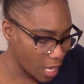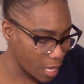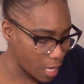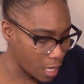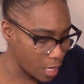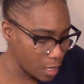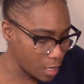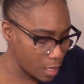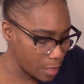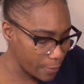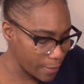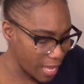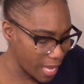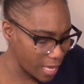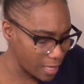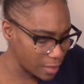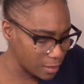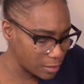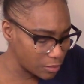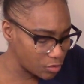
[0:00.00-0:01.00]
um, how
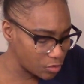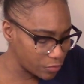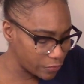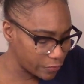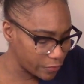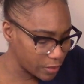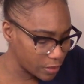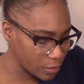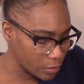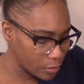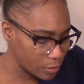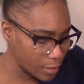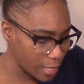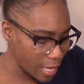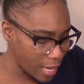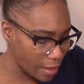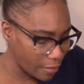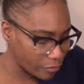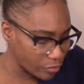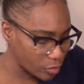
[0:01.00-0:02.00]
did you feel
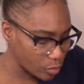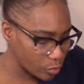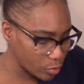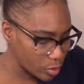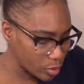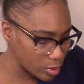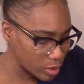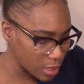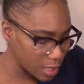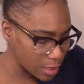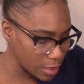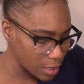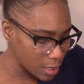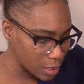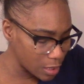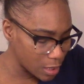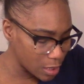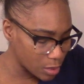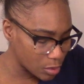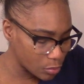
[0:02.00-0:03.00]
afterwards? I
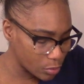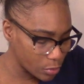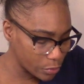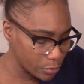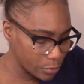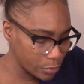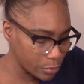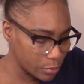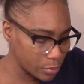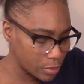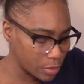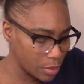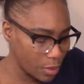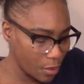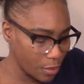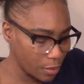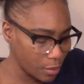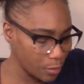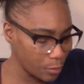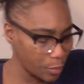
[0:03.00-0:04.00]
think that's what we was
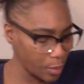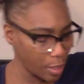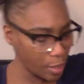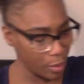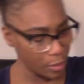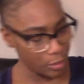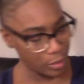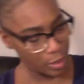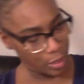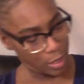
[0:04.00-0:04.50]
talking about.